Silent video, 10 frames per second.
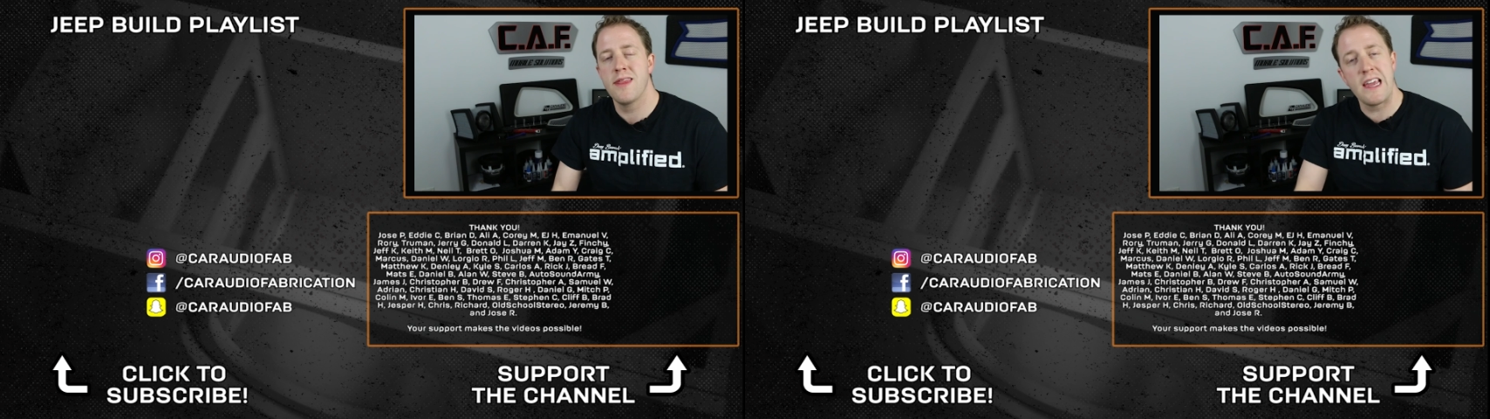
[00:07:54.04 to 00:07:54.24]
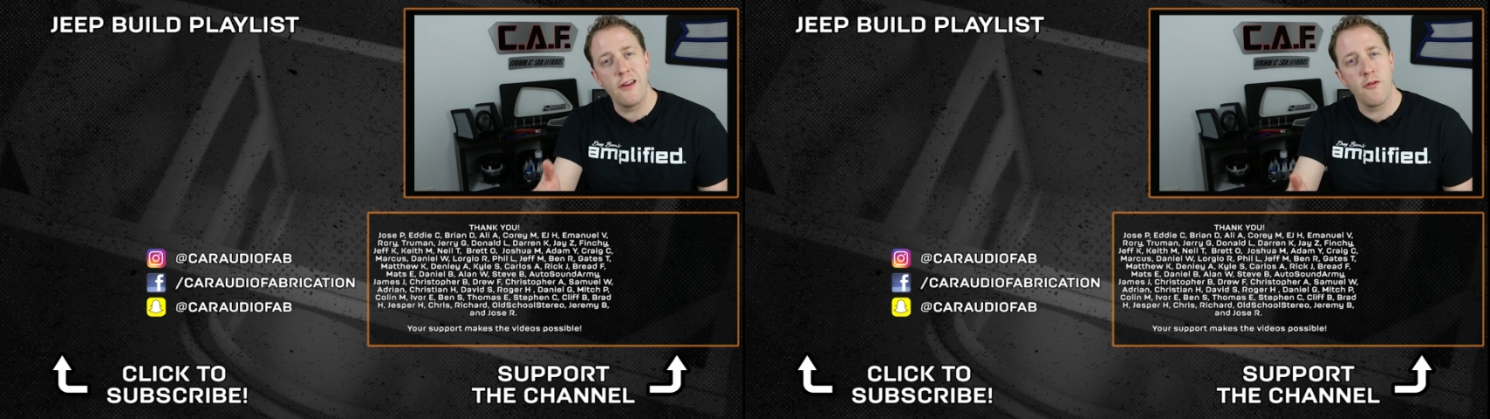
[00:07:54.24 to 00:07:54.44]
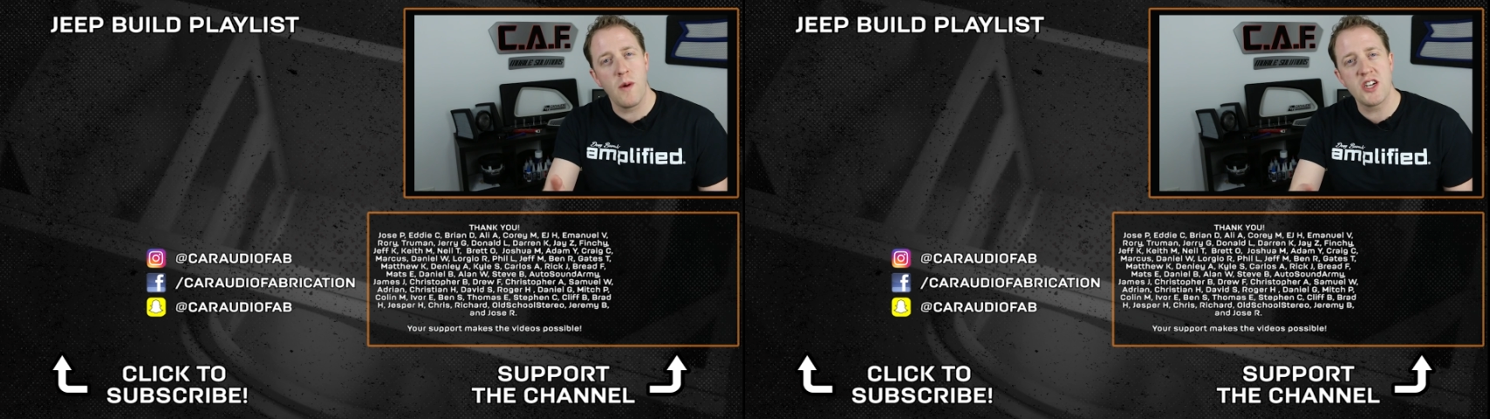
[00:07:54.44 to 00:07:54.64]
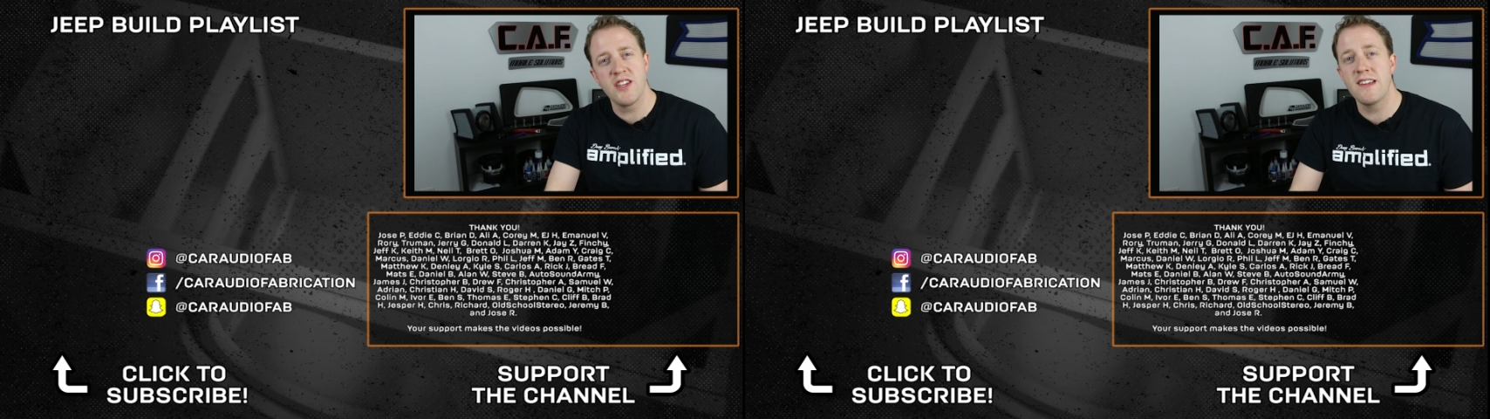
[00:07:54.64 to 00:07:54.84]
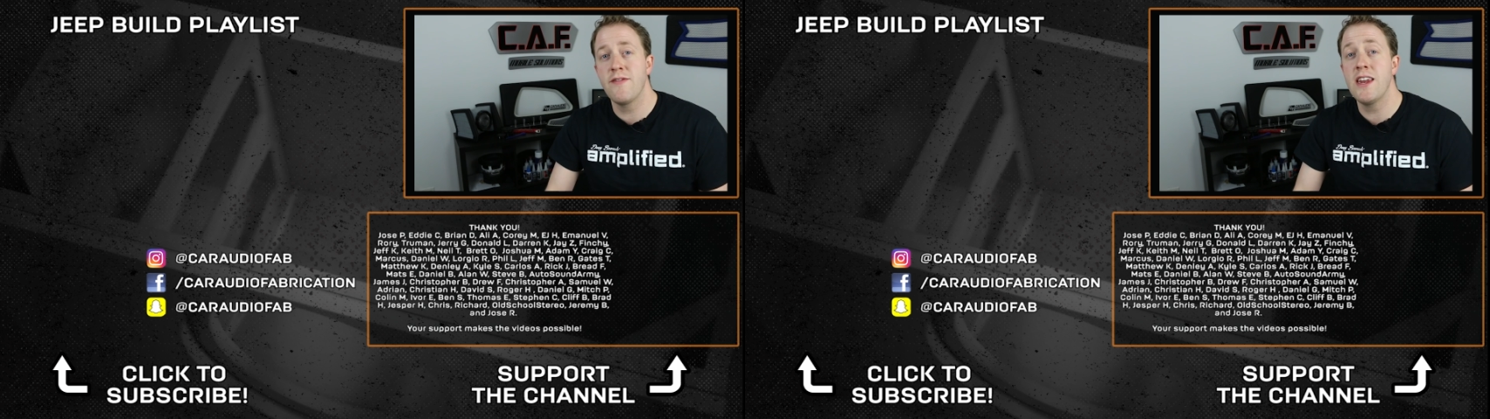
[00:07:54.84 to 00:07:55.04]
Thank you for
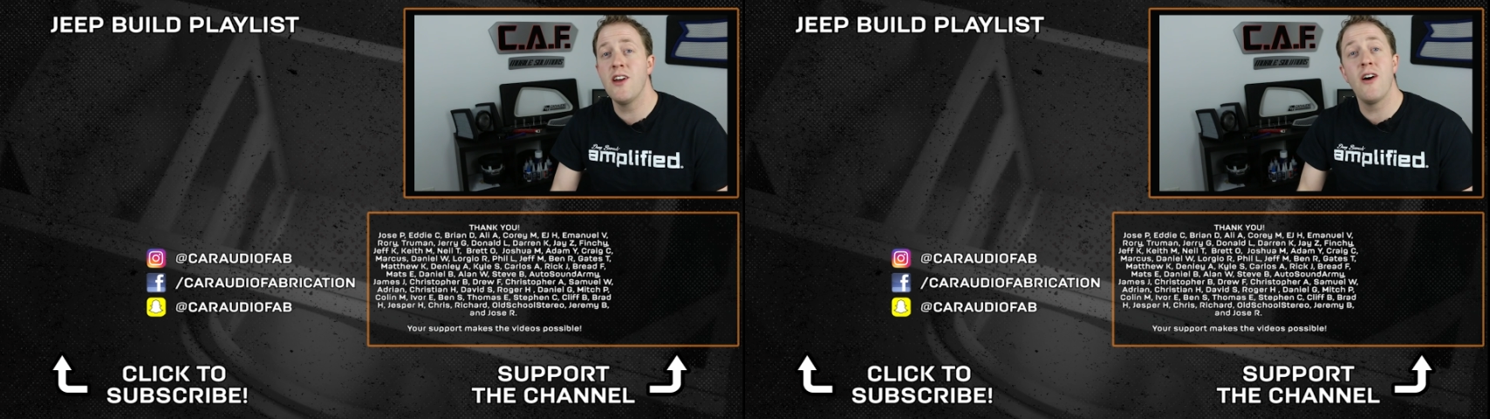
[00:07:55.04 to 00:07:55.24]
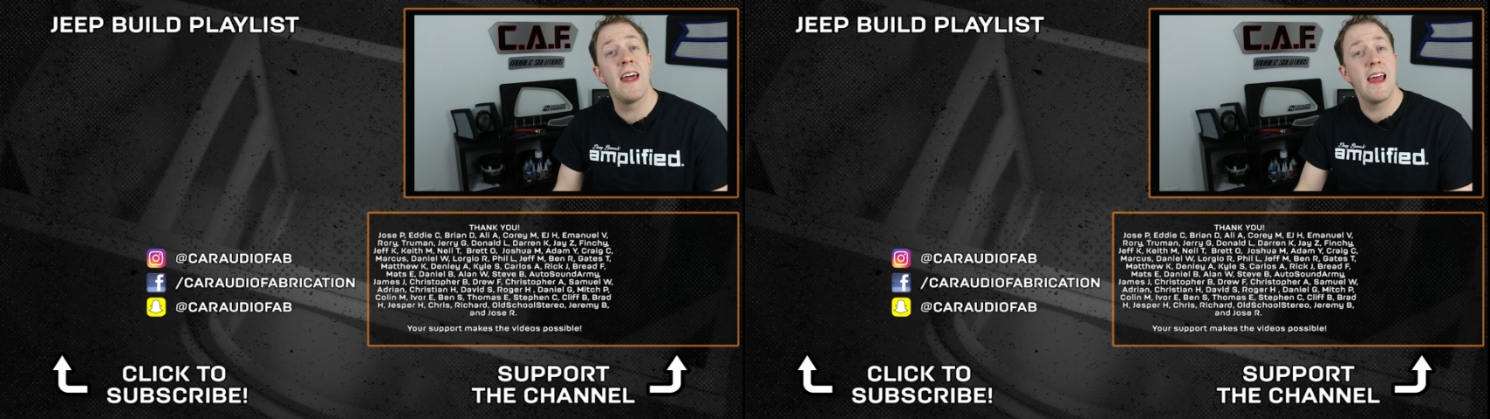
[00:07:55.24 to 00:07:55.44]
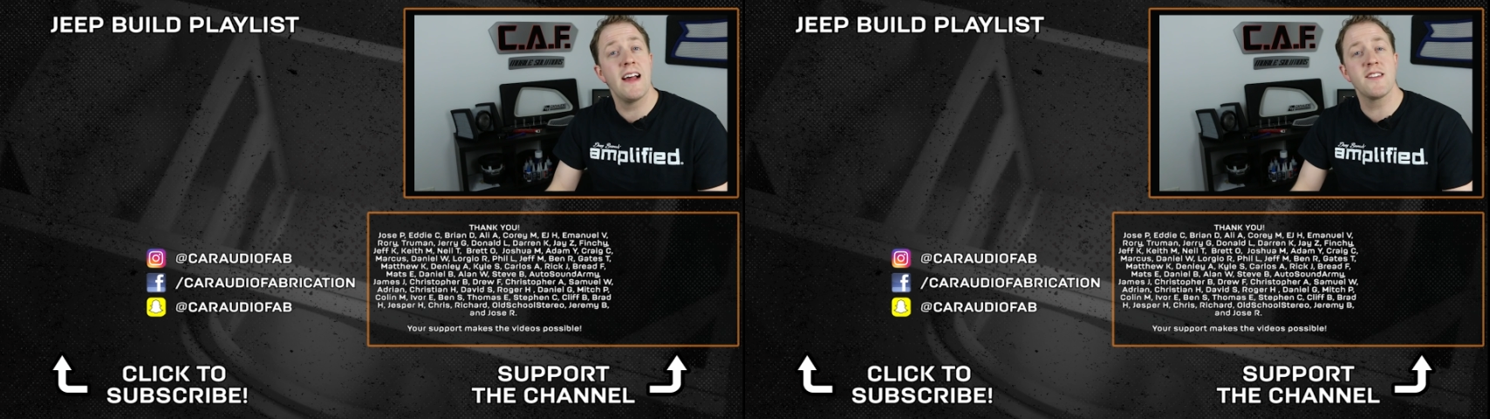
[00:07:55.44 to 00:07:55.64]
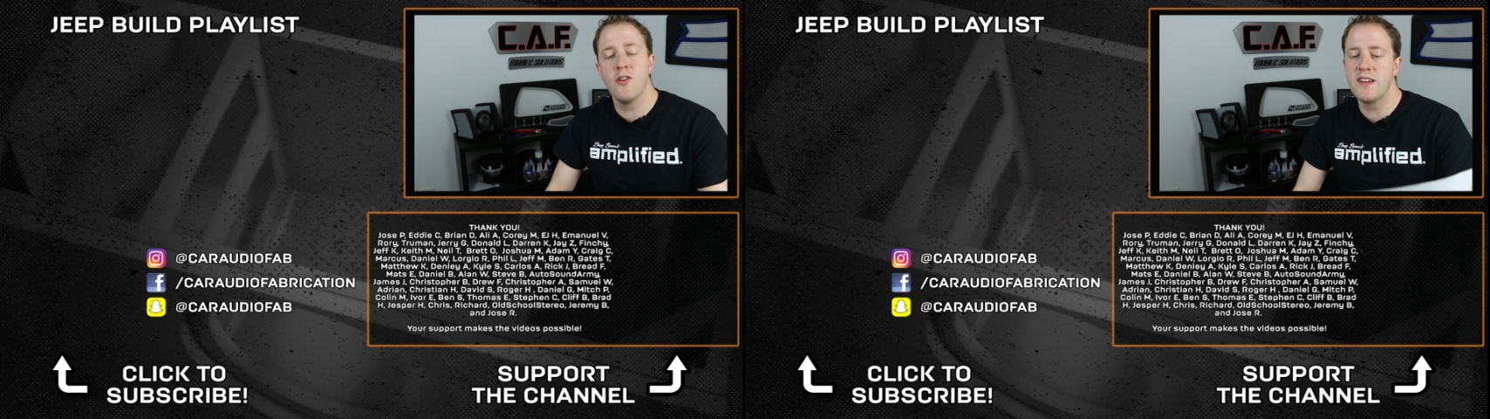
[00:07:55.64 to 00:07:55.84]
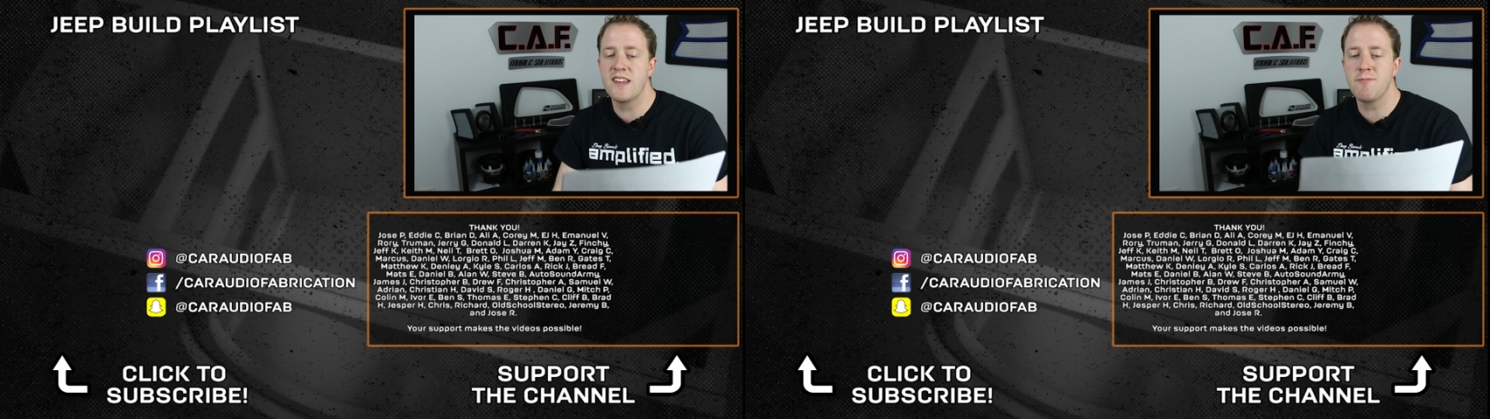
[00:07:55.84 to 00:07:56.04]
watching this video, and as always,